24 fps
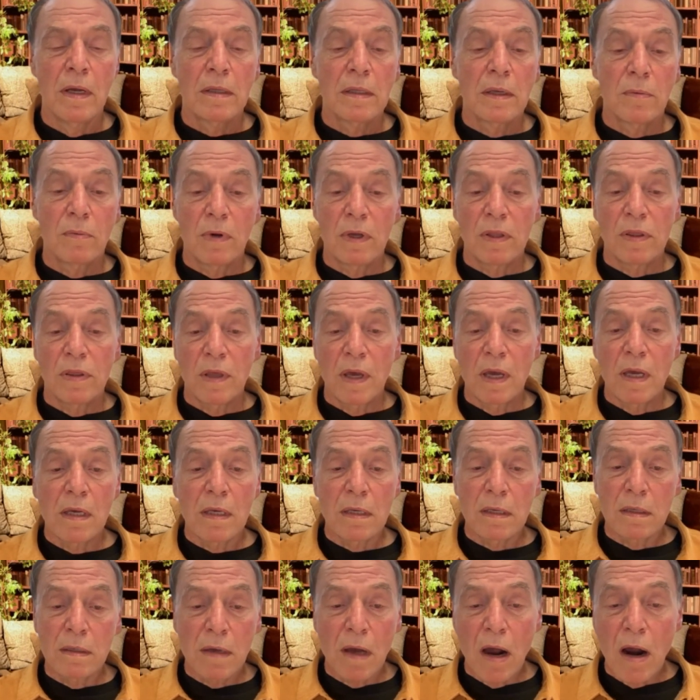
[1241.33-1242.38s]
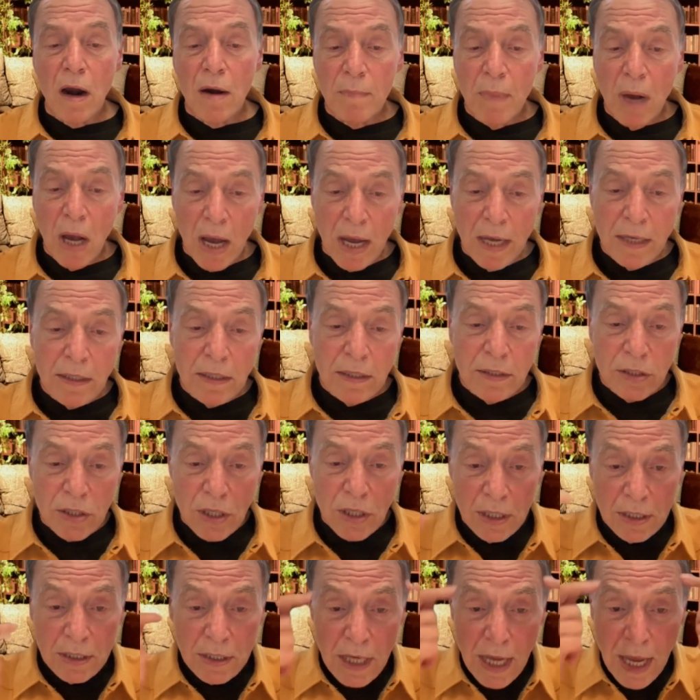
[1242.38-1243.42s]
That we think our mind is
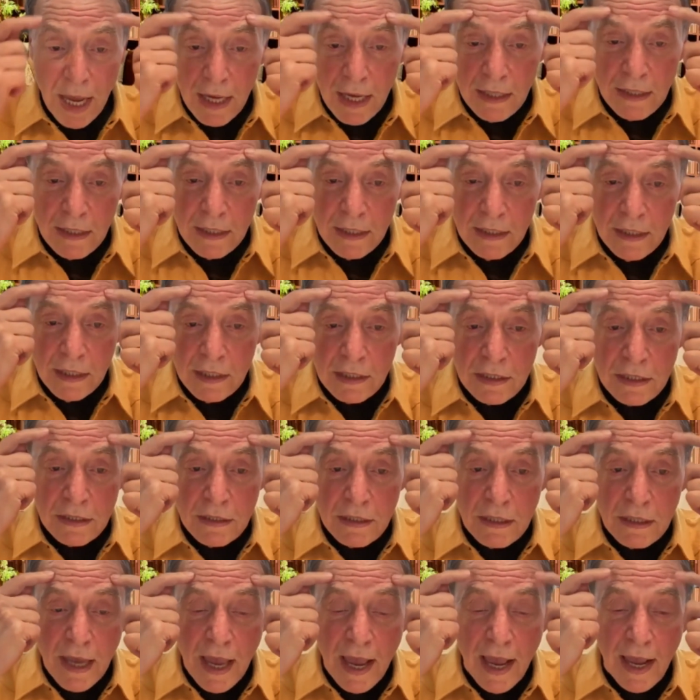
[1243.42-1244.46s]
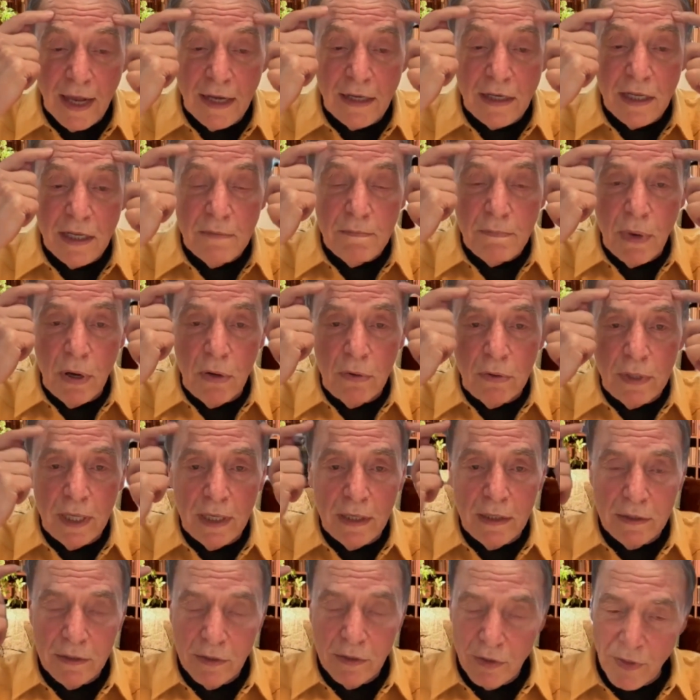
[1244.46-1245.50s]
contained in this handy, bony
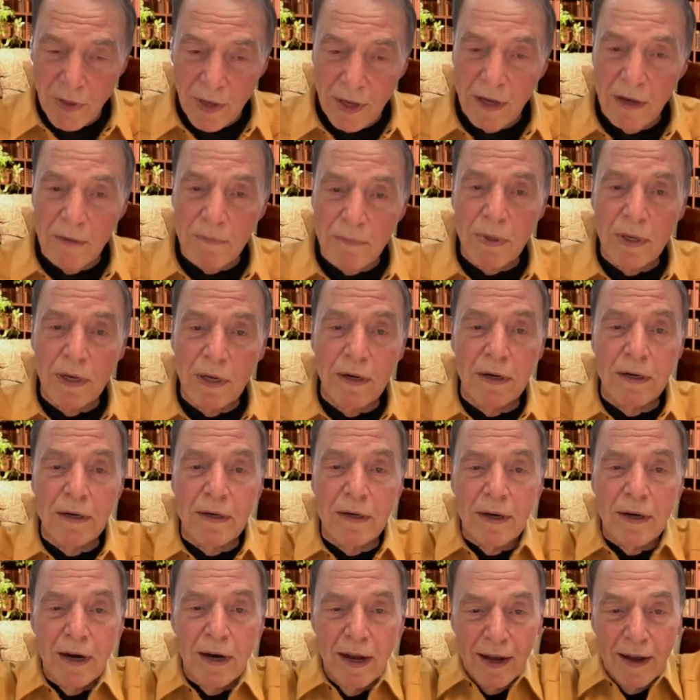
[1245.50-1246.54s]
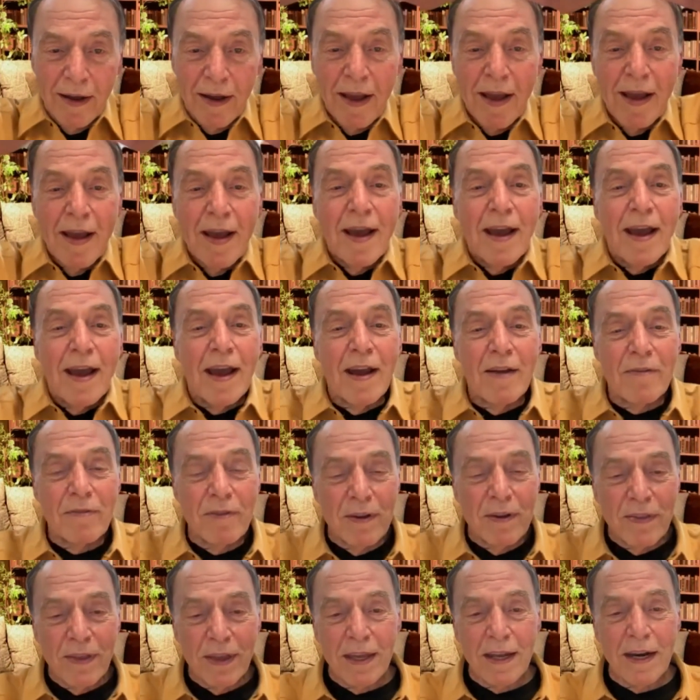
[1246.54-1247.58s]
little thing up here.
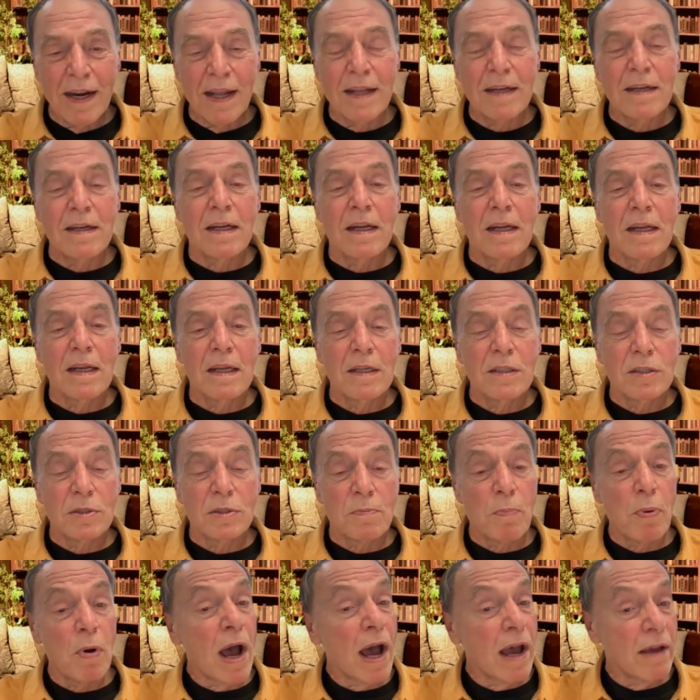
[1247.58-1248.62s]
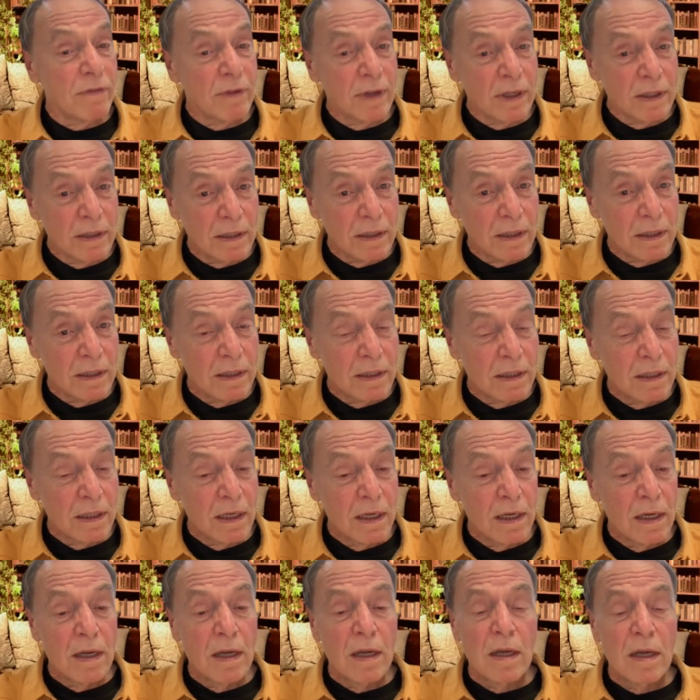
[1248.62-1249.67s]
Everything in it is private,
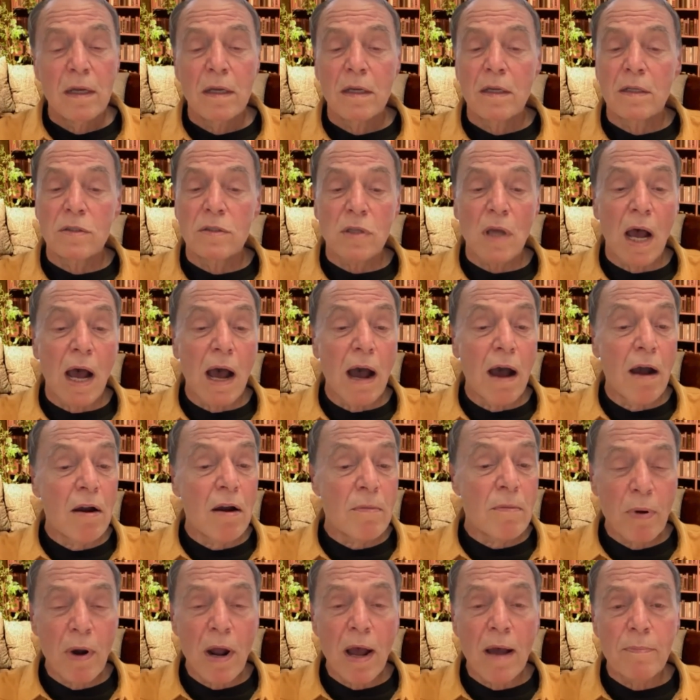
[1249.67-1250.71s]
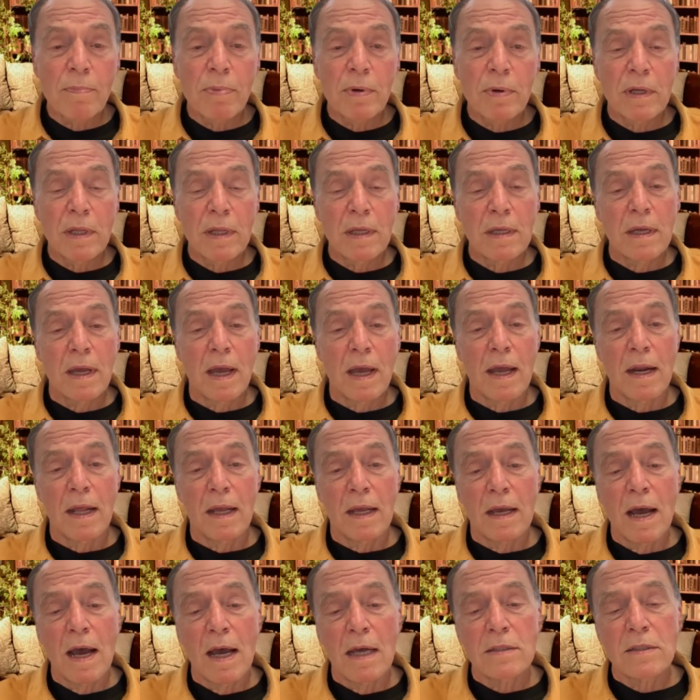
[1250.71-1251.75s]
it's our property, and
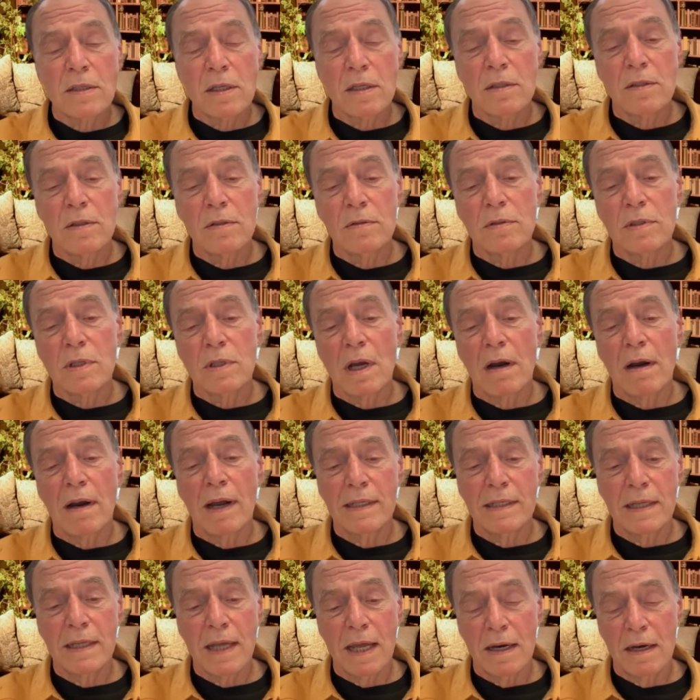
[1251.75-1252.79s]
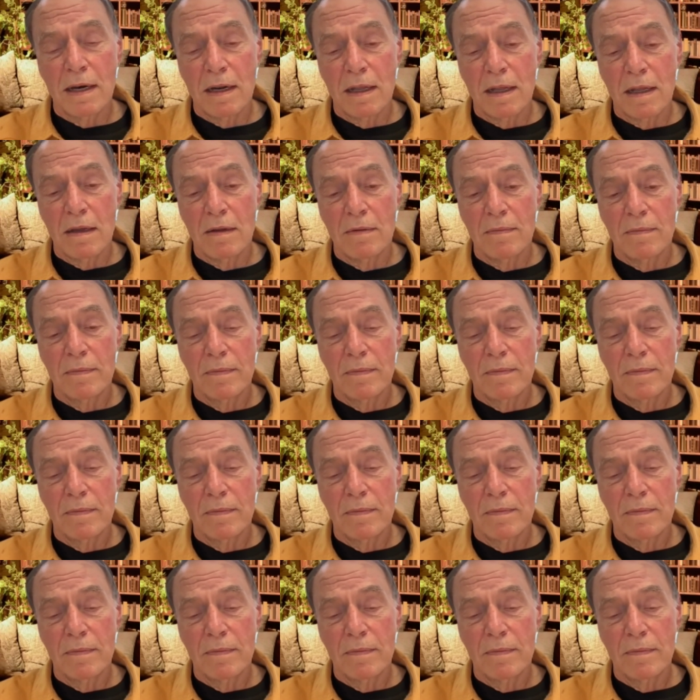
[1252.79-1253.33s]
it constitutes our identity.